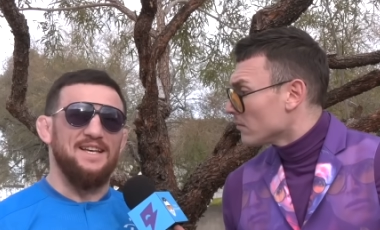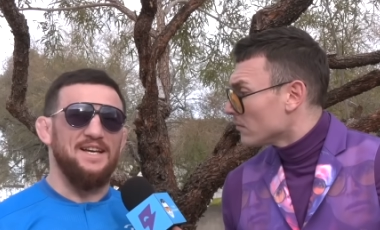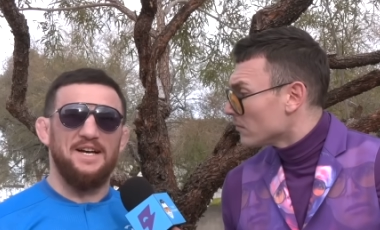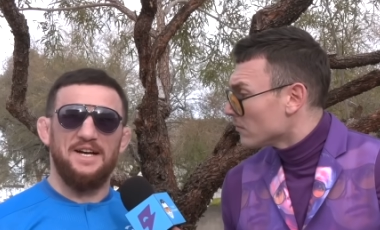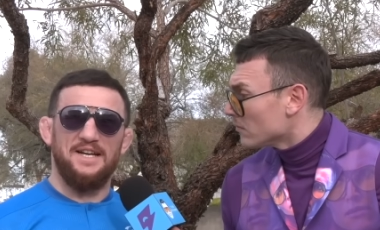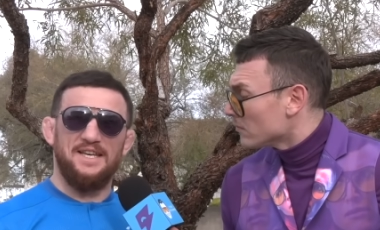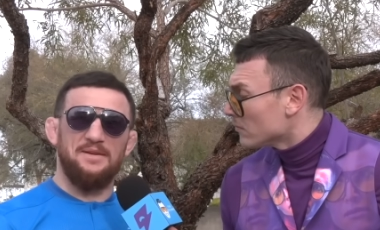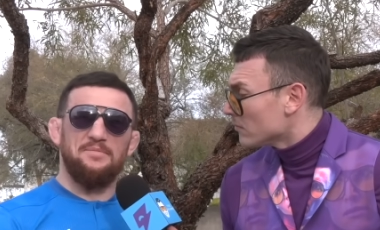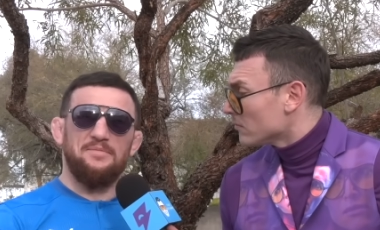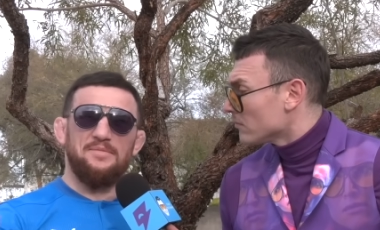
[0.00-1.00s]

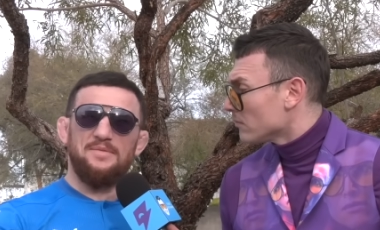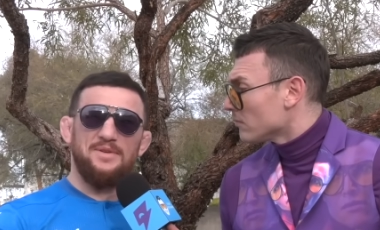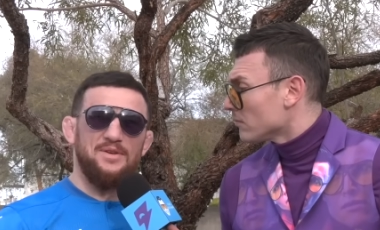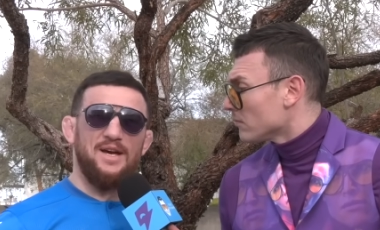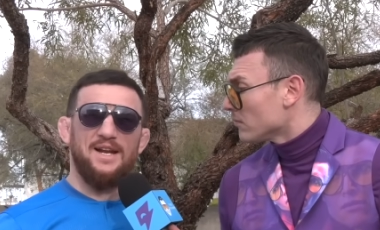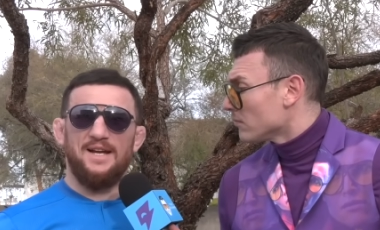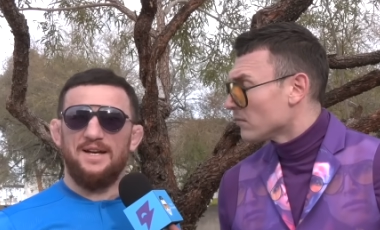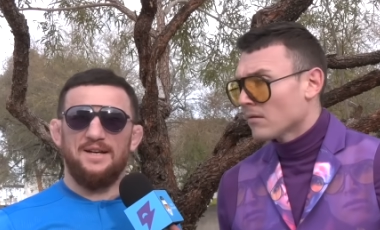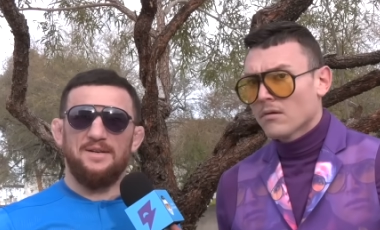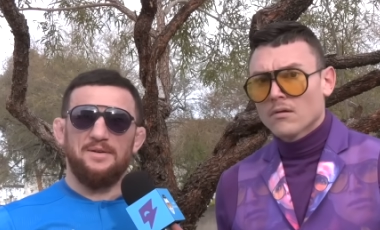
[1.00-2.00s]
Speaker 1: You gotta